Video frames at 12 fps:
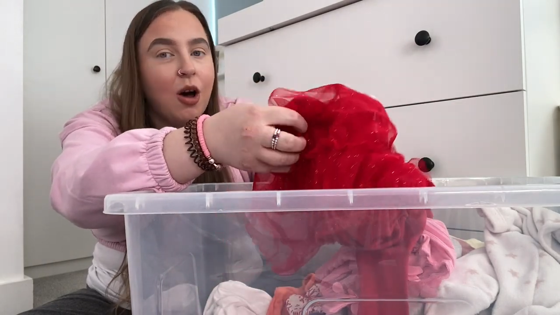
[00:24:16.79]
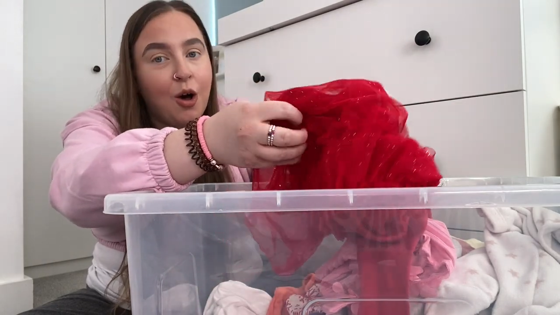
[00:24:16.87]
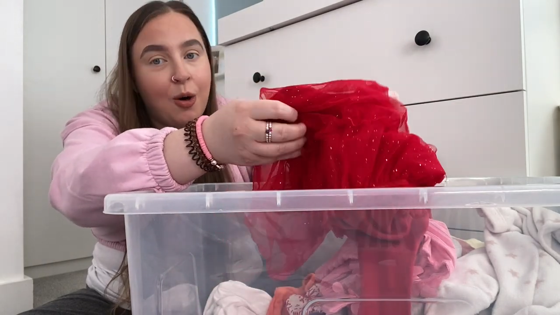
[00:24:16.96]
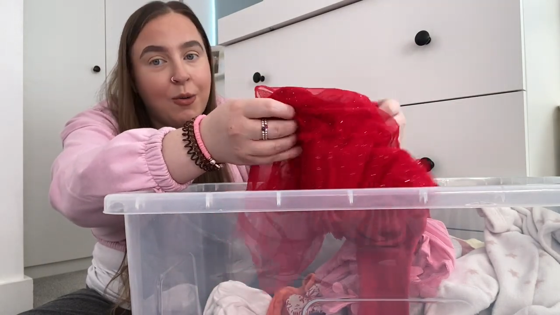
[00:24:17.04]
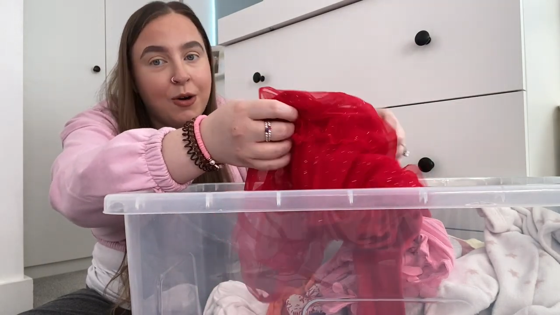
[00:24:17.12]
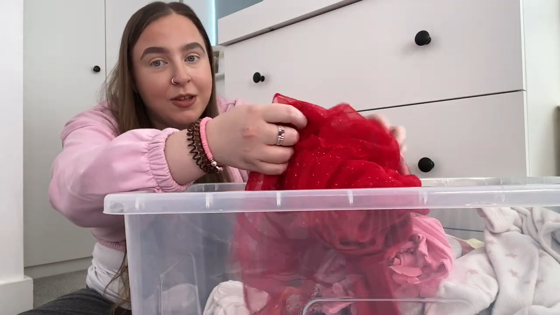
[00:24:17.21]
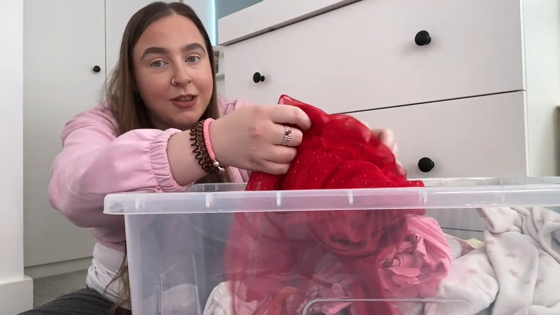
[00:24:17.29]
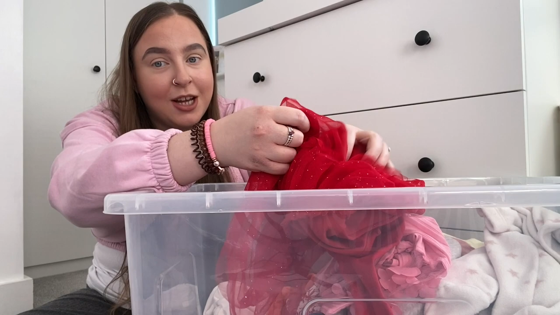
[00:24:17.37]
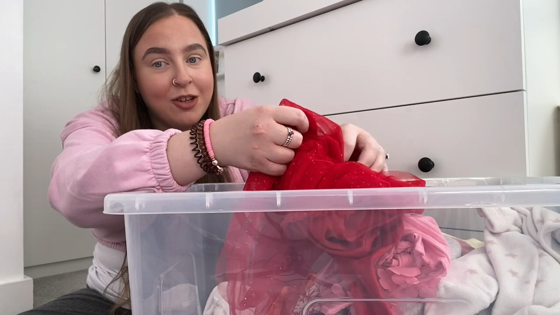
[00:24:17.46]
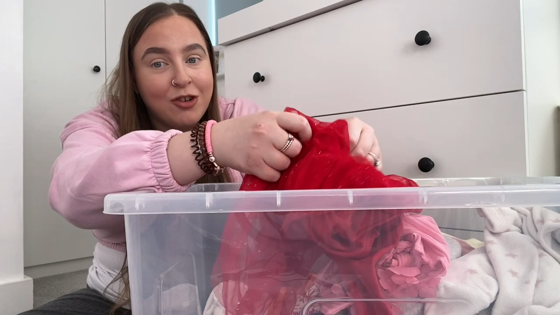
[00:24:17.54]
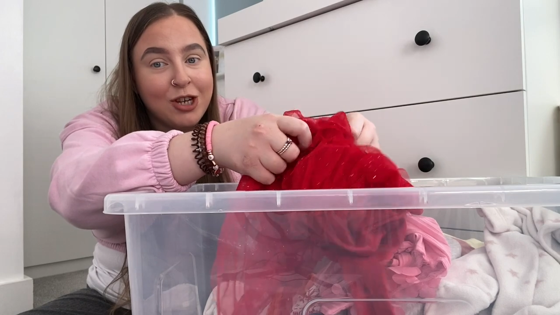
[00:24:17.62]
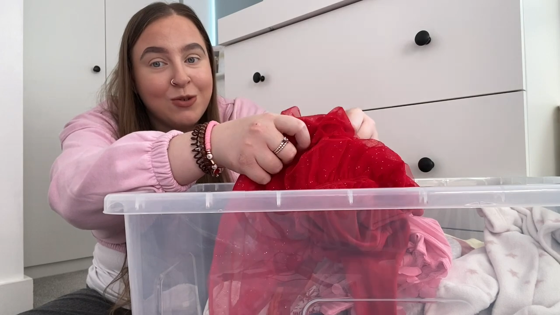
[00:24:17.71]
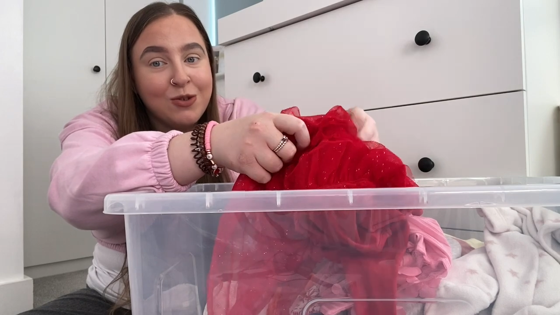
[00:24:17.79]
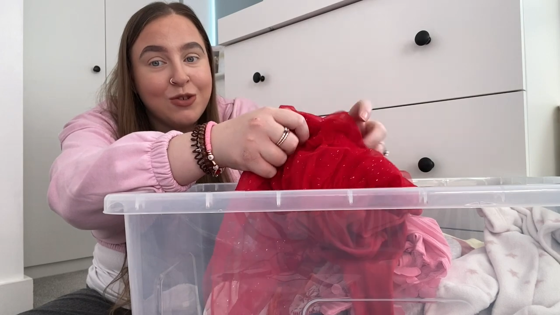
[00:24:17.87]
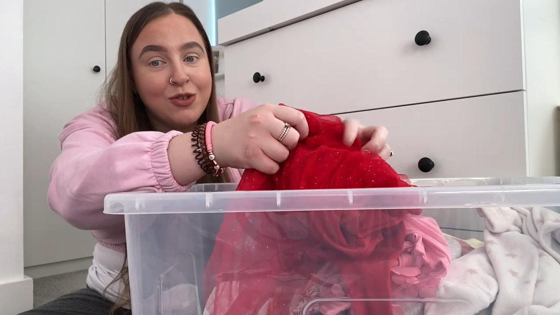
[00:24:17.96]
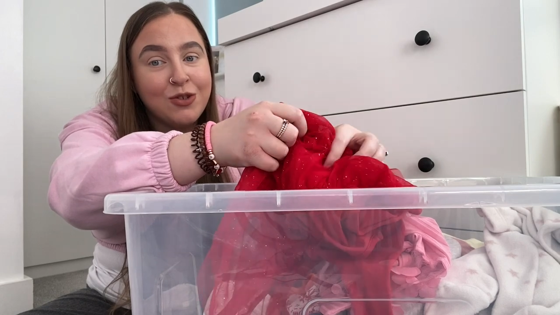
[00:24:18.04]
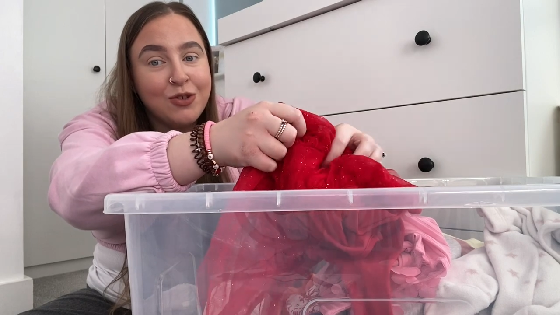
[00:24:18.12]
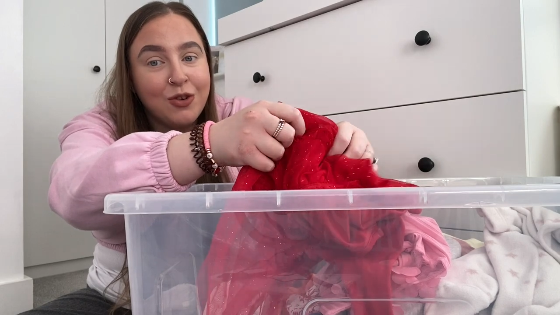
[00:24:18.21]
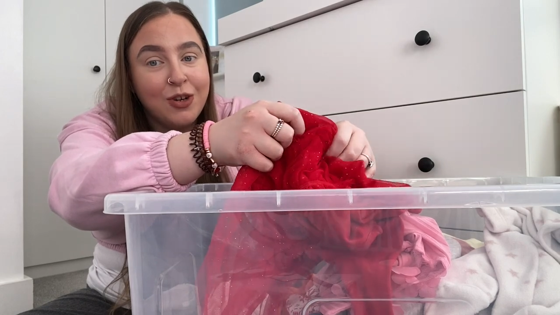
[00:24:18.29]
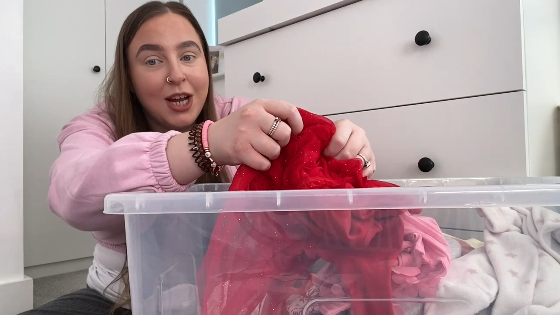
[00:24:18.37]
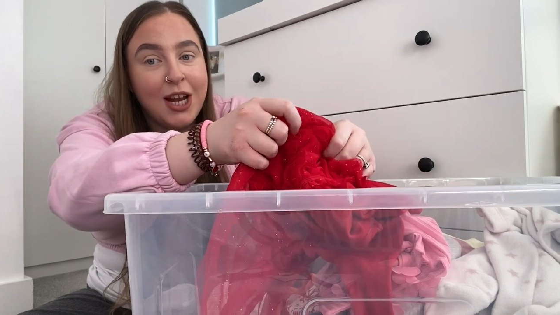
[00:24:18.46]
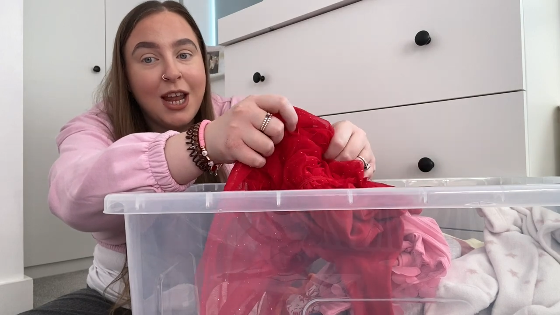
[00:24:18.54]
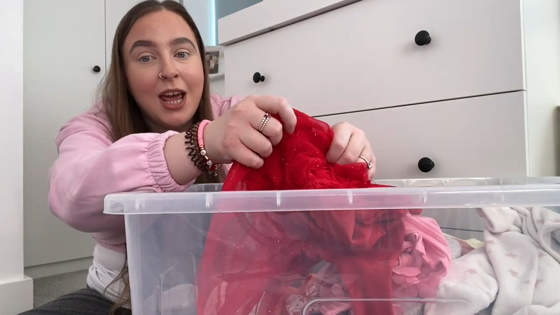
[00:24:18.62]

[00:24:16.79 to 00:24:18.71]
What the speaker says: Oh my God, that dress was stunning.